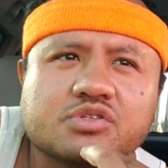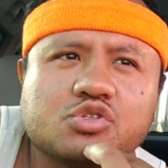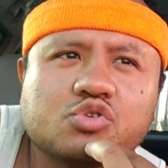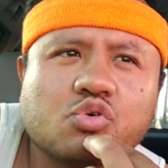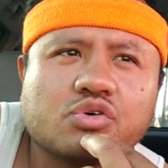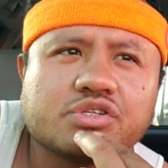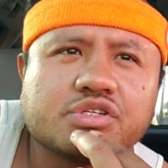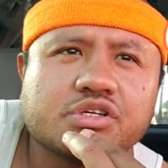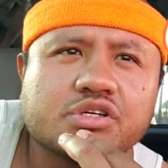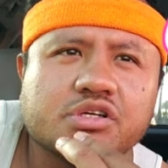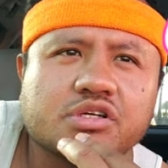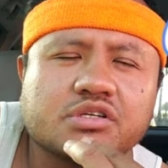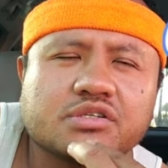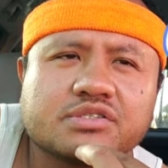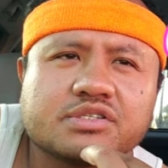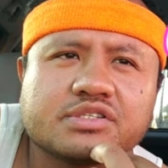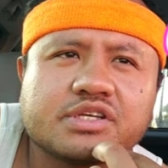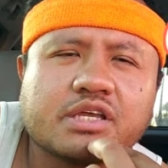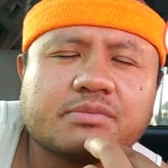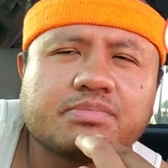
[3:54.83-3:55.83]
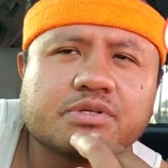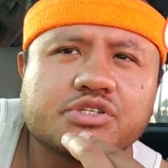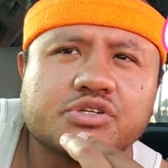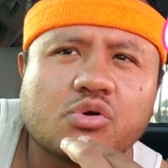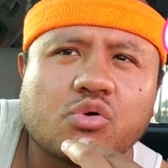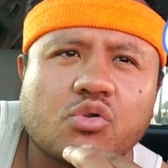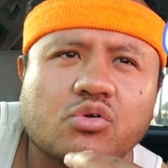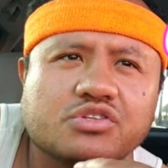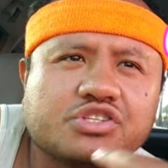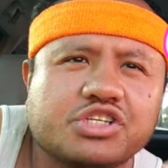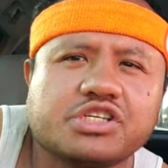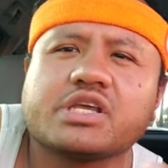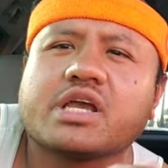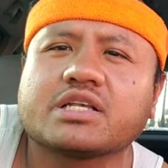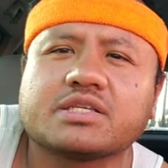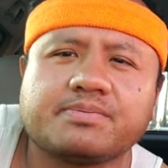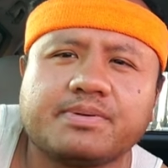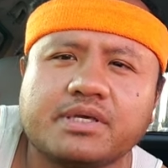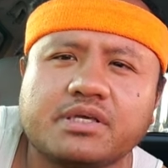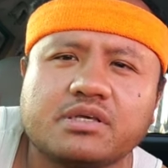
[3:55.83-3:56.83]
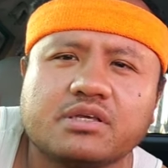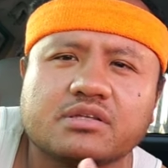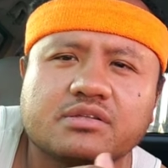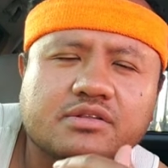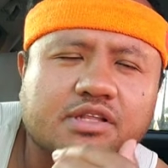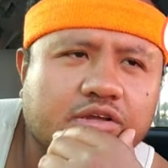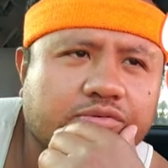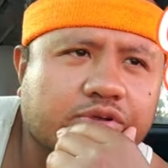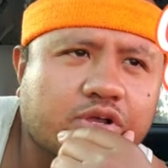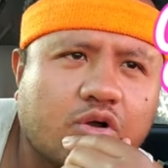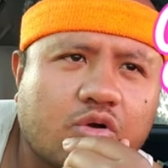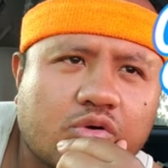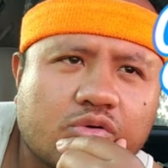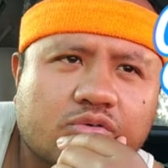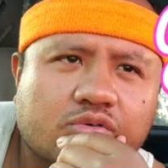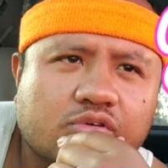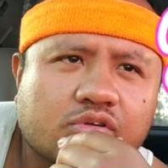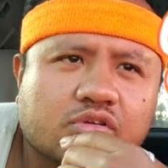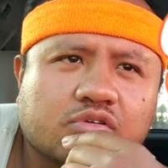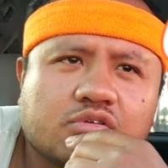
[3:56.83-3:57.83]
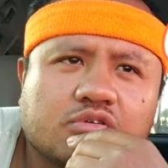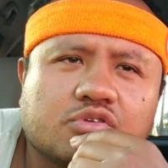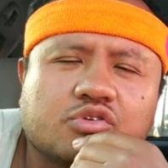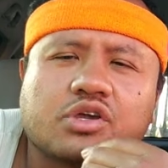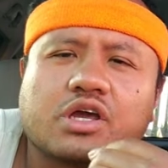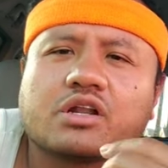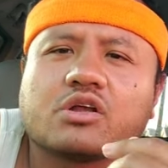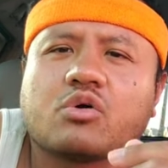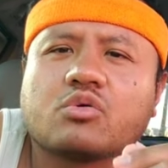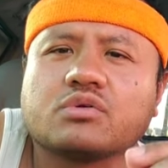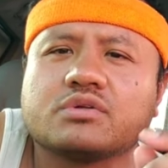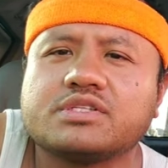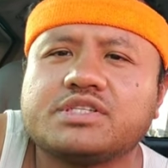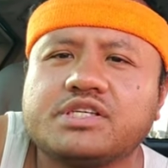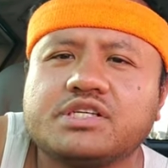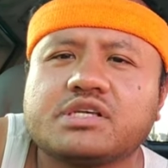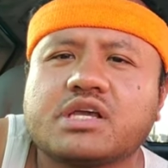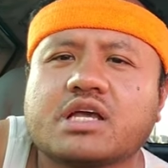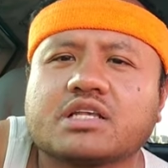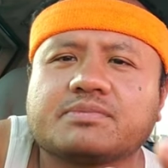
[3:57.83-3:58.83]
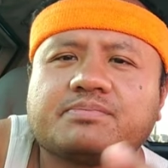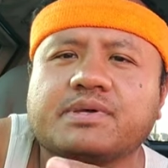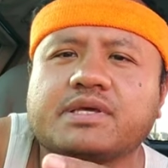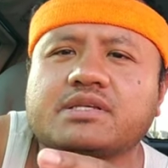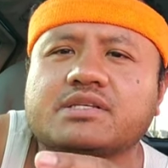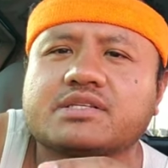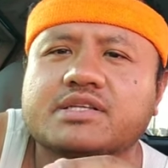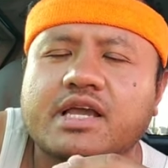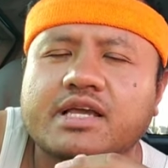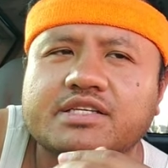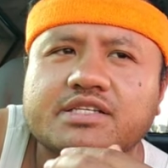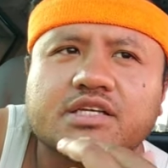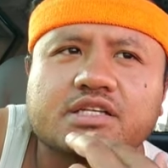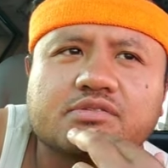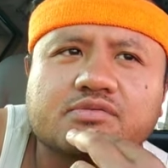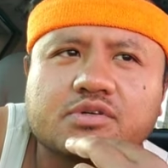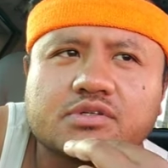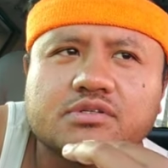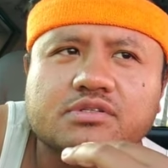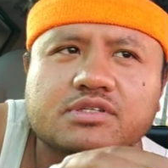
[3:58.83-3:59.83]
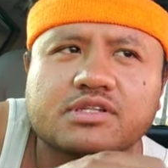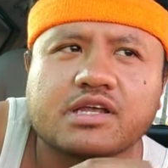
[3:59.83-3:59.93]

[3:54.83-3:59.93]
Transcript: Georgia State Patrol, or GSP. There we go. You got to go to GSP station, which